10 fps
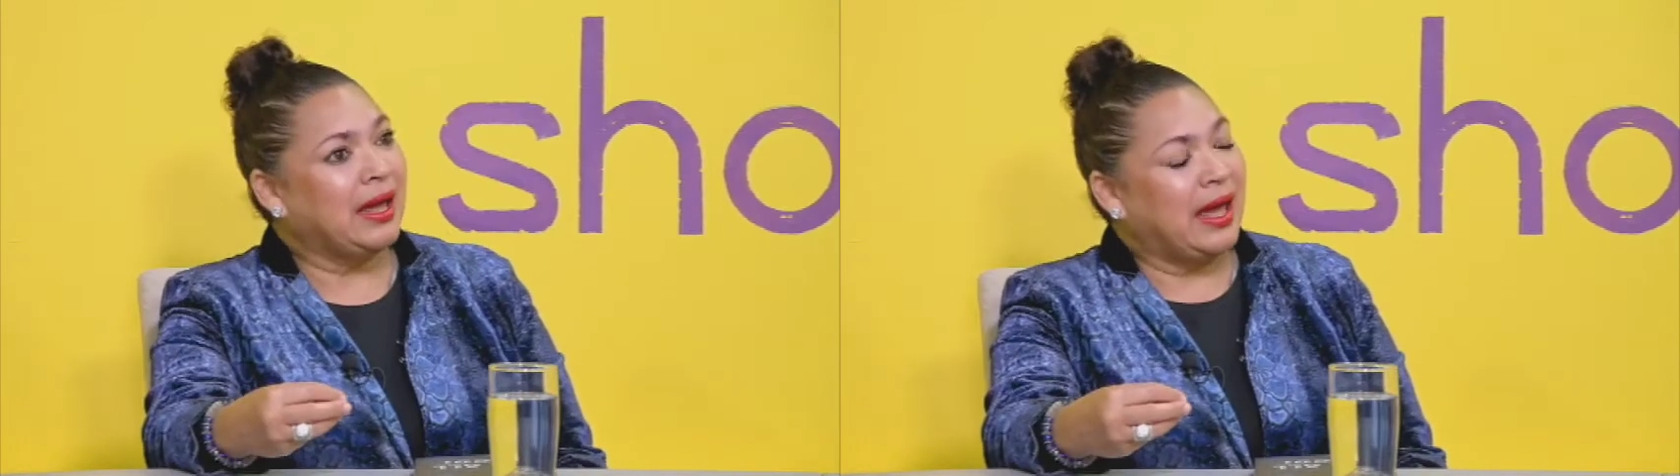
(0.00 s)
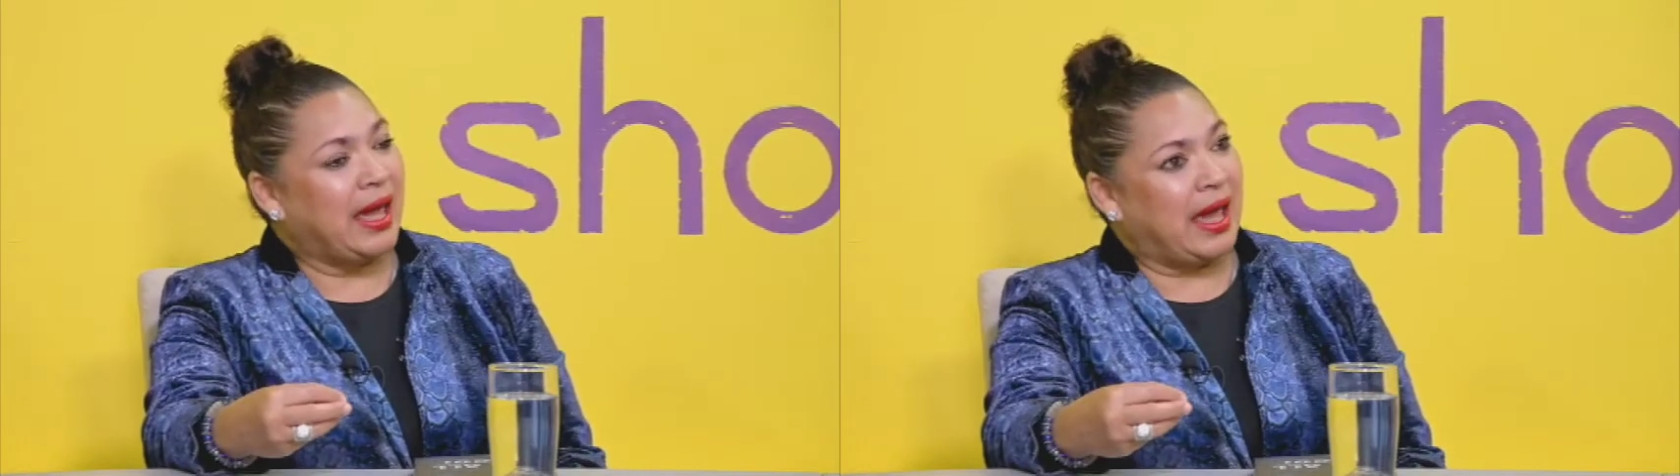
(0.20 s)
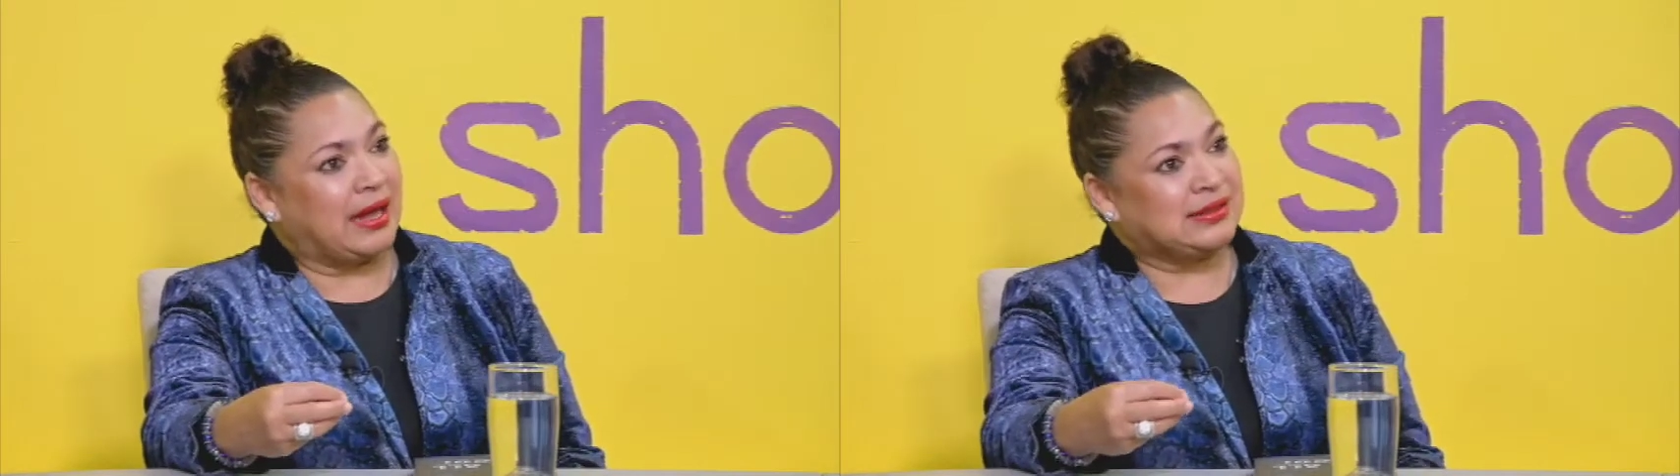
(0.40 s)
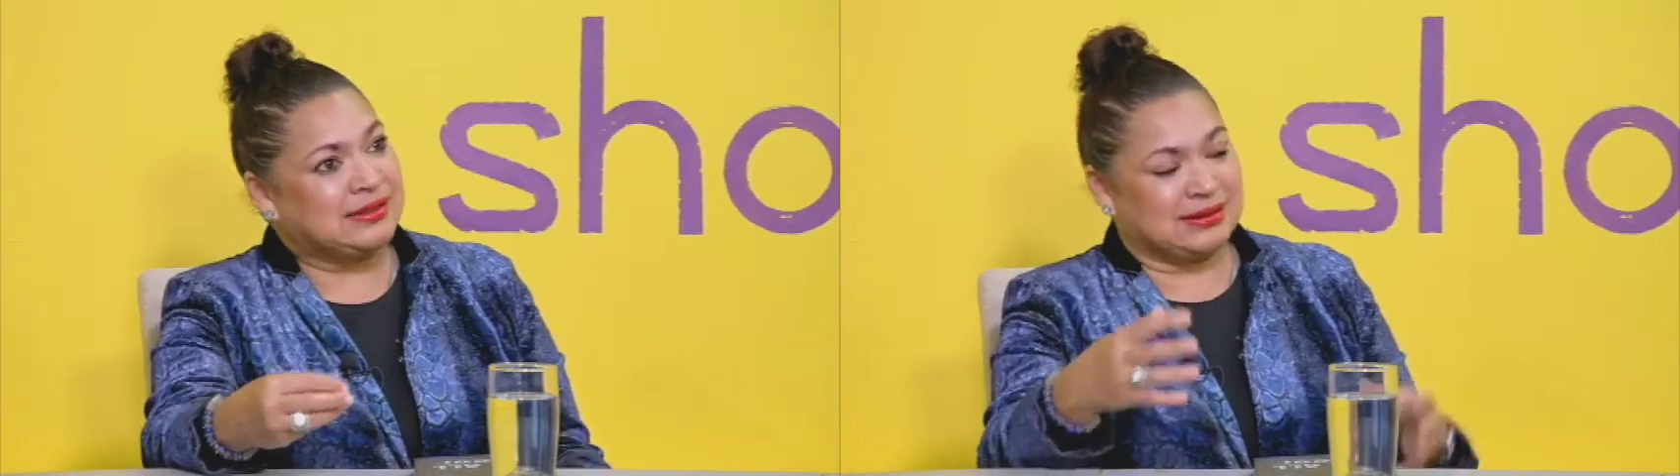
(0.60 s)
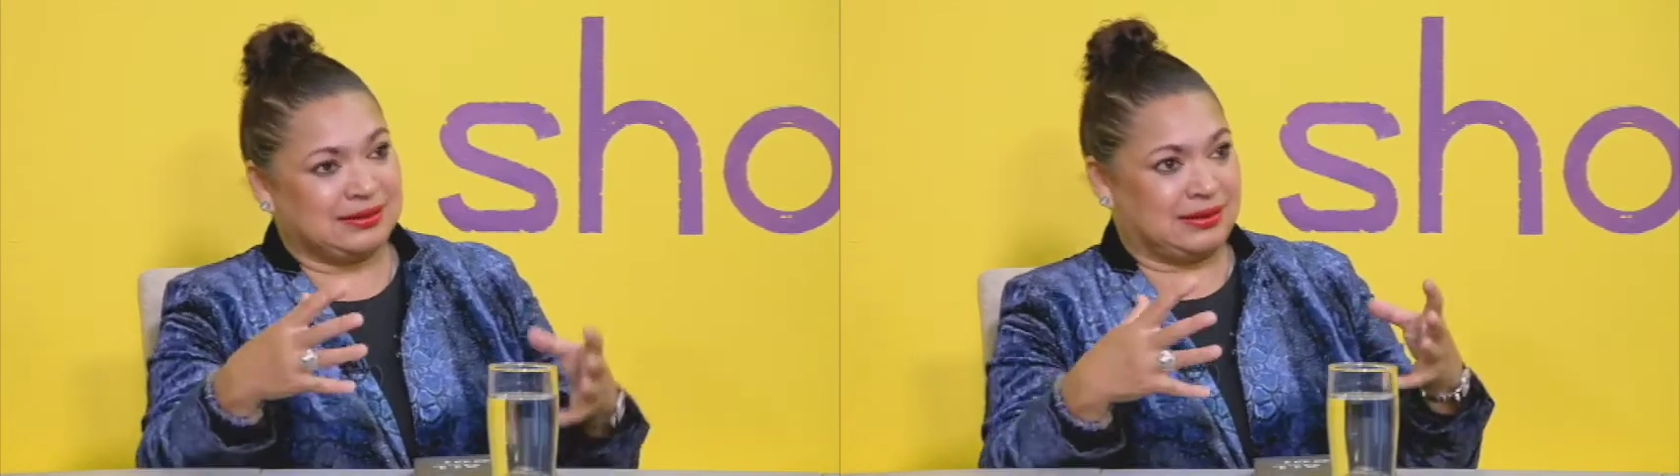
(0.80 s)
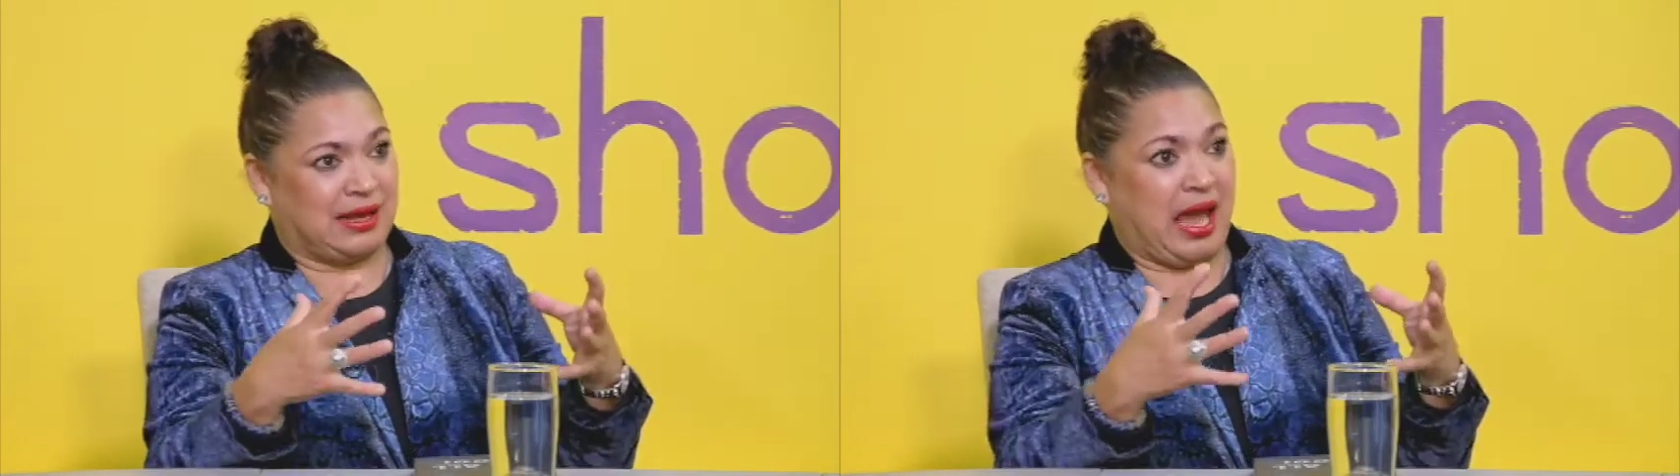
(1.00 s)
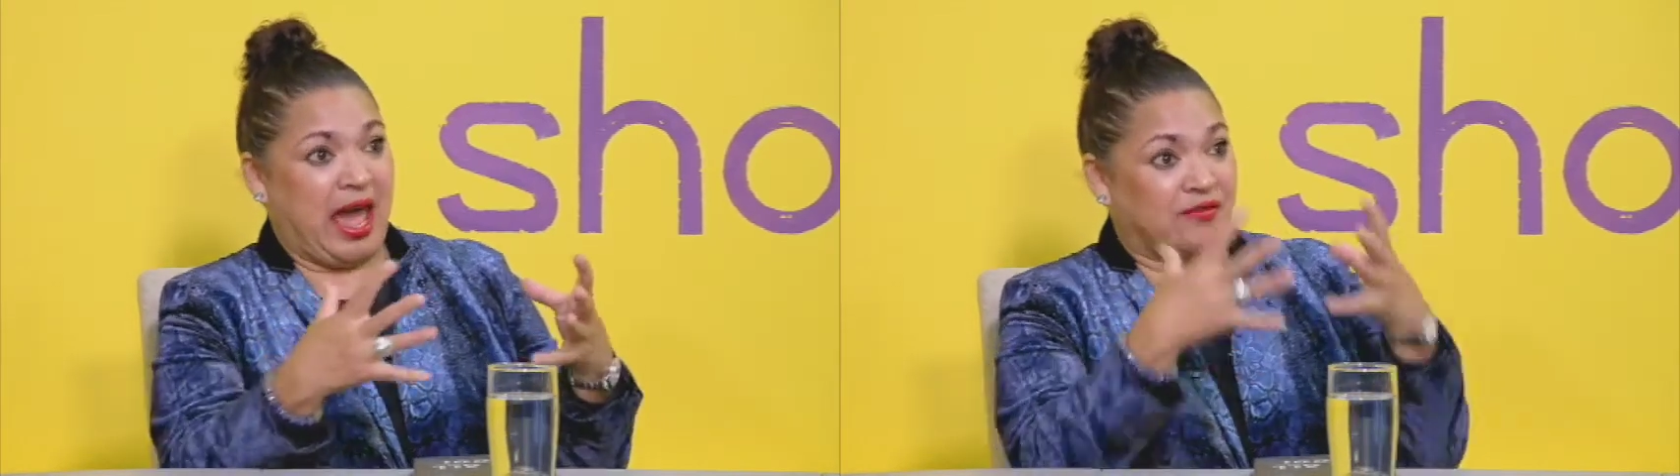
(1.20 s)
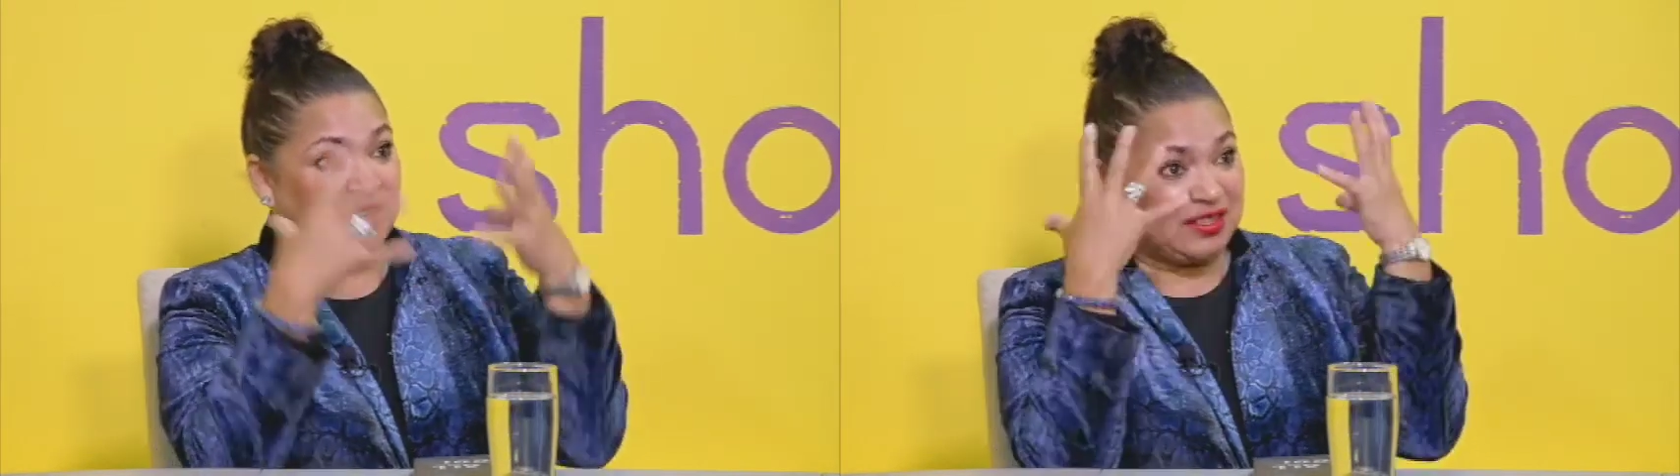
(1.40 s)
And
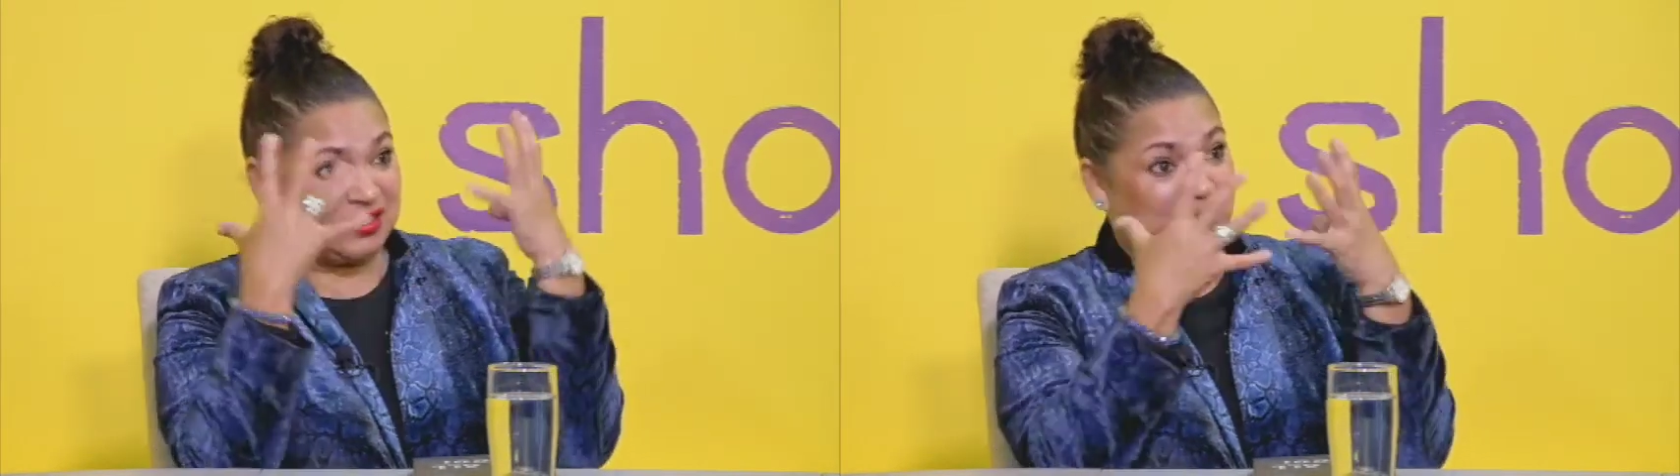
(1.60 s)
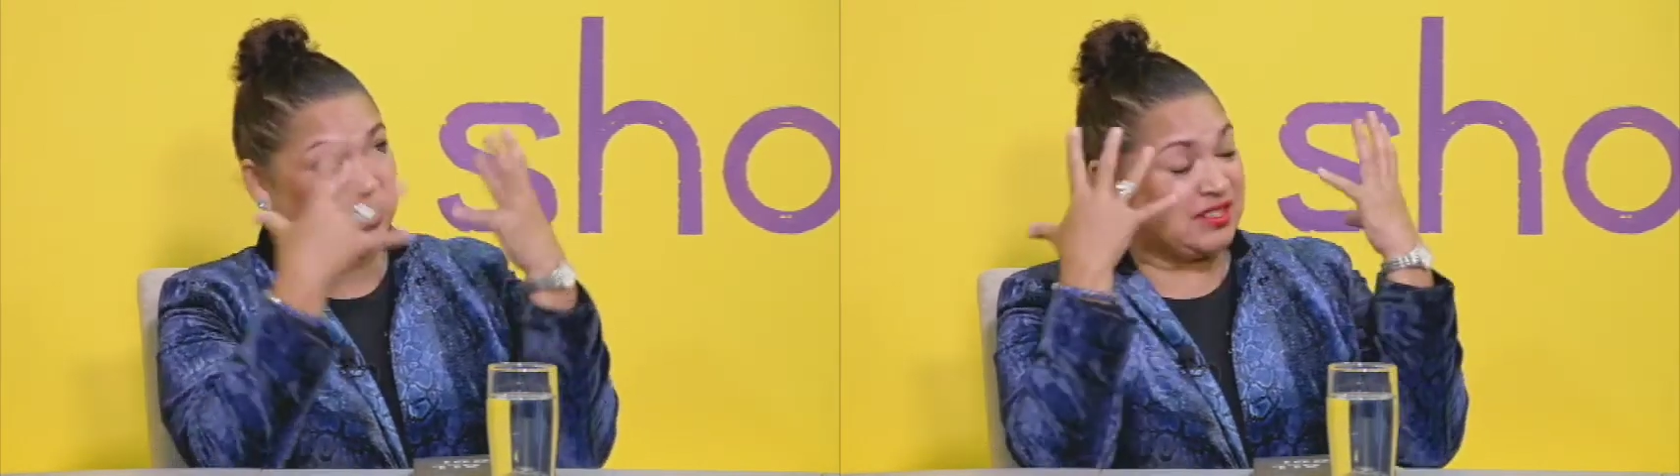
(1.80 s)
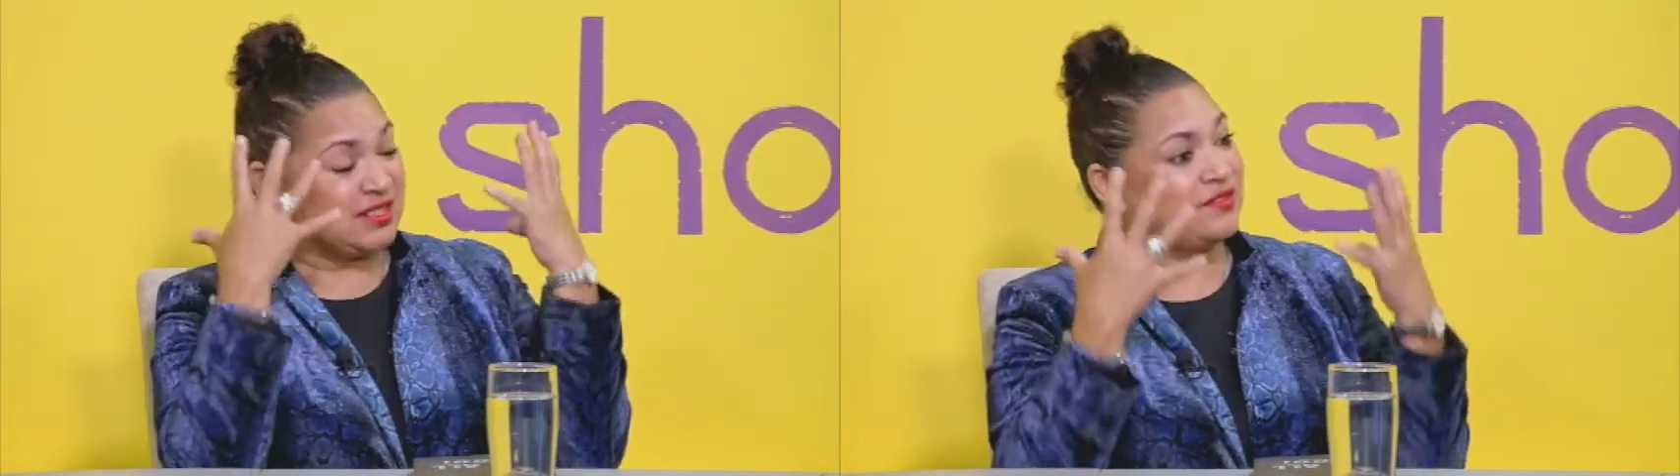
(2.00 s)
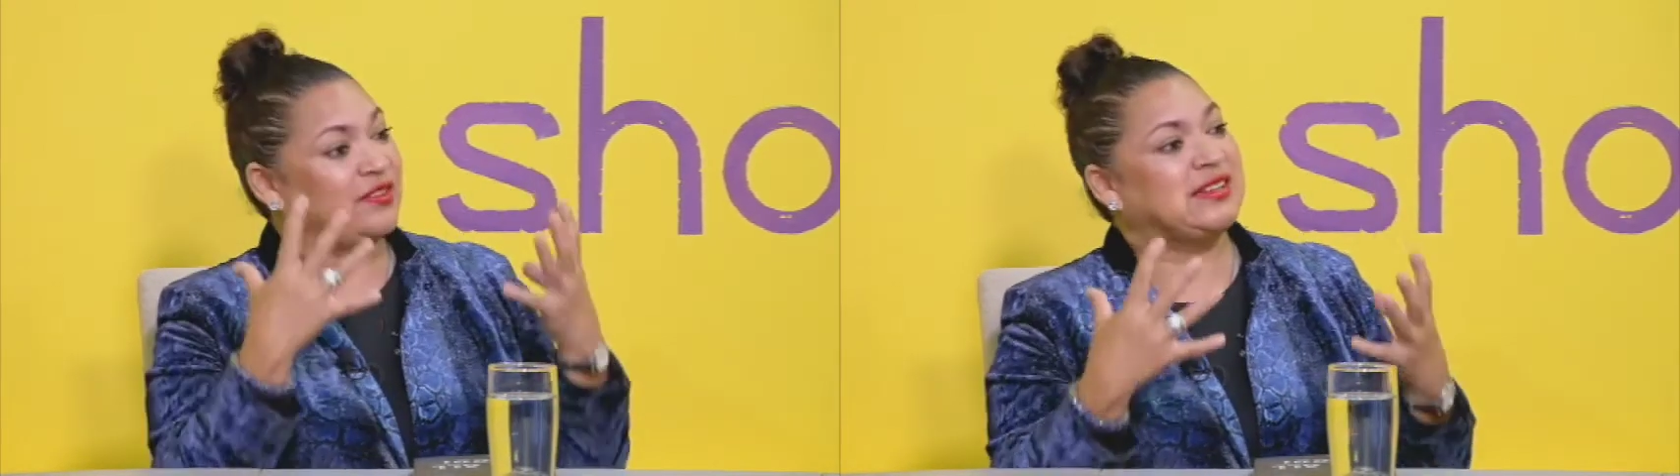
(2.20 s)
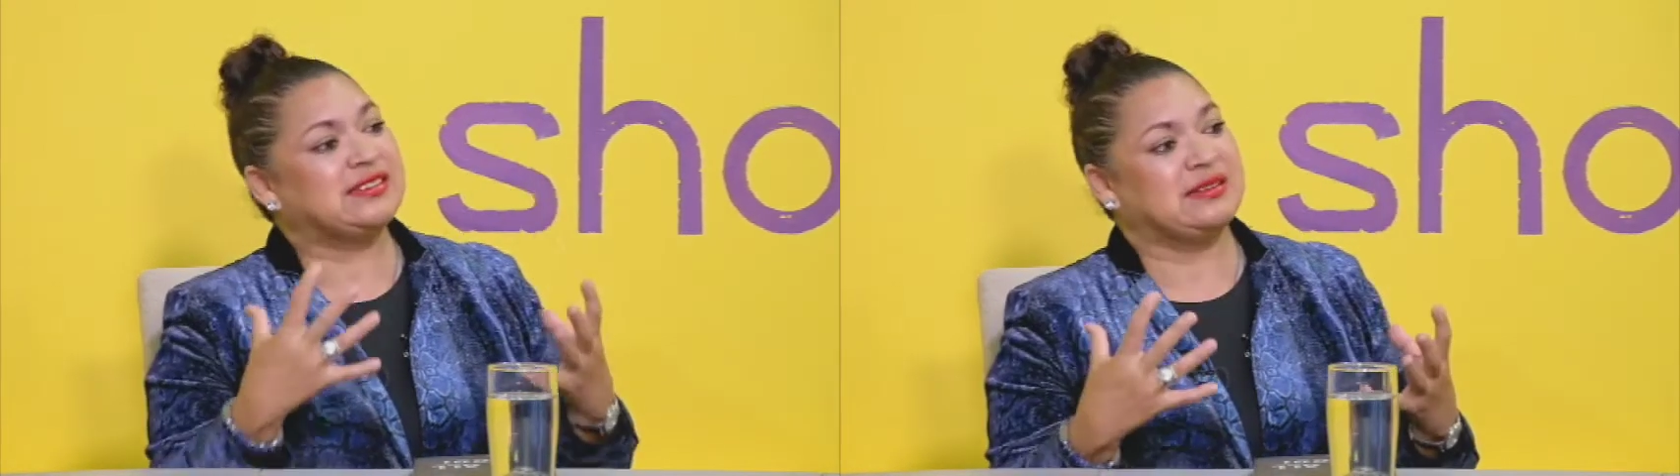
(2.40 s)
having this person's face